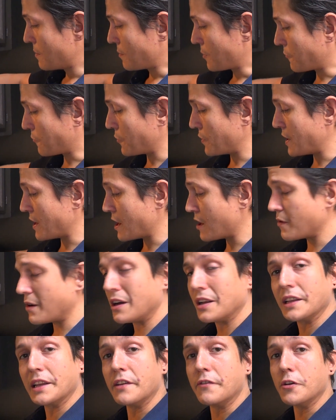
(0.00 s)
But for now,
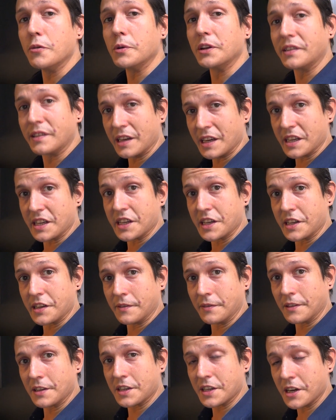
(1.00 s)
I'll leave you with
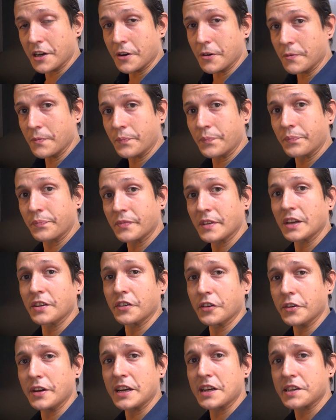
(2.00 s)
this. So,
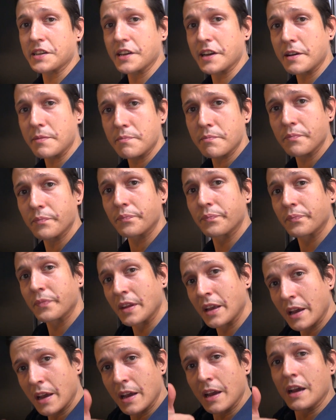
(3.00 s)
till next time,
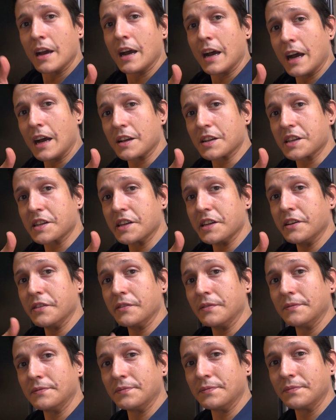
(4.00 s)
I'll see
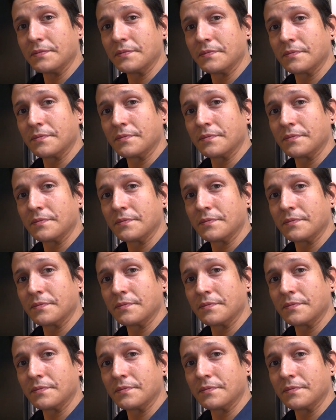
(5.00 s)
you.